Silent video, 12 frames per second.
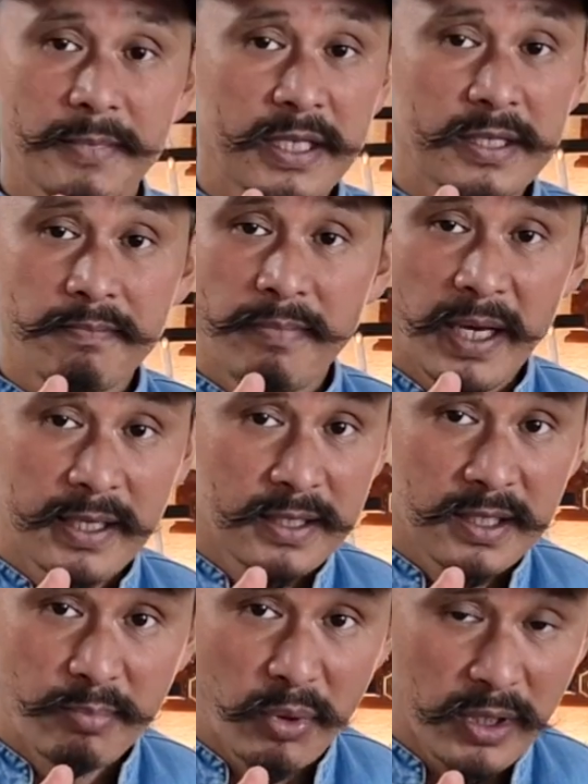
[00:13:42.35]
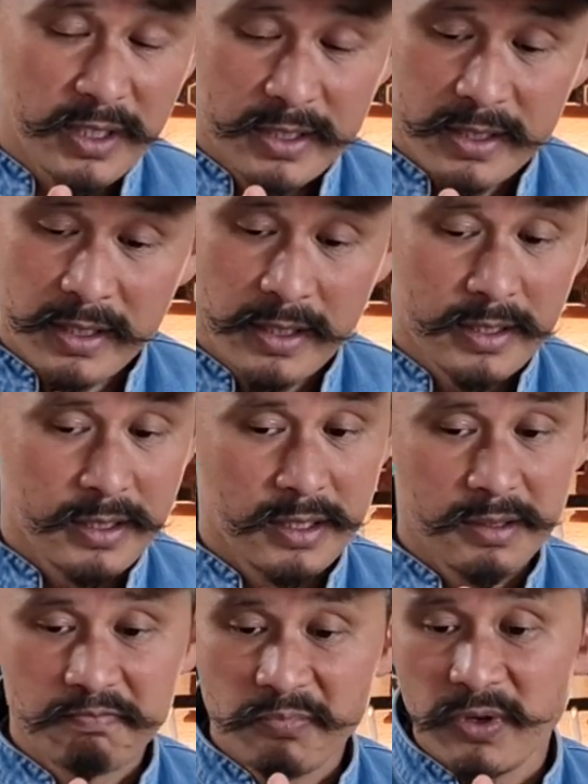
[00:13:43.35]
Its balance points
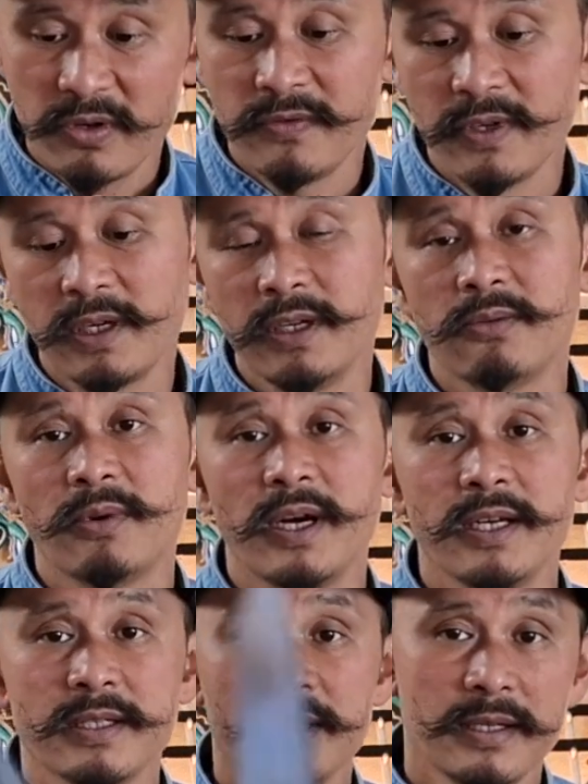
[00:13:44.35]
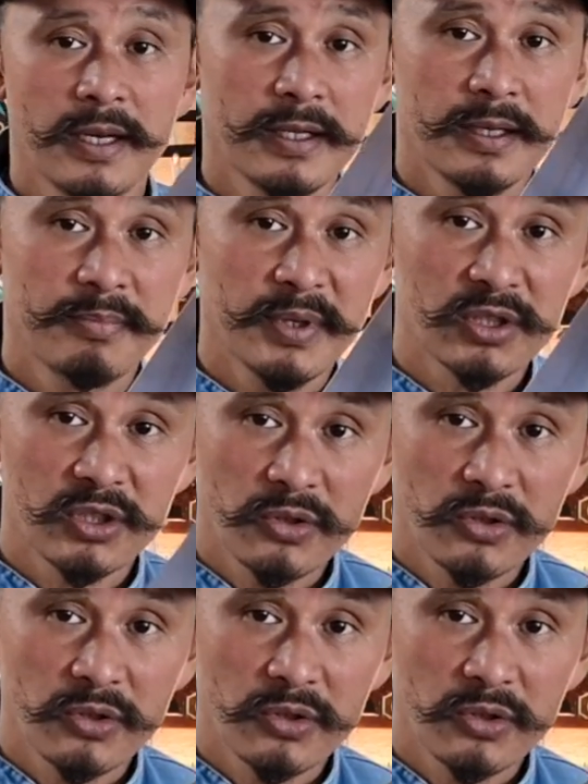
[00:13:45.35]
is perfectly right at the pinch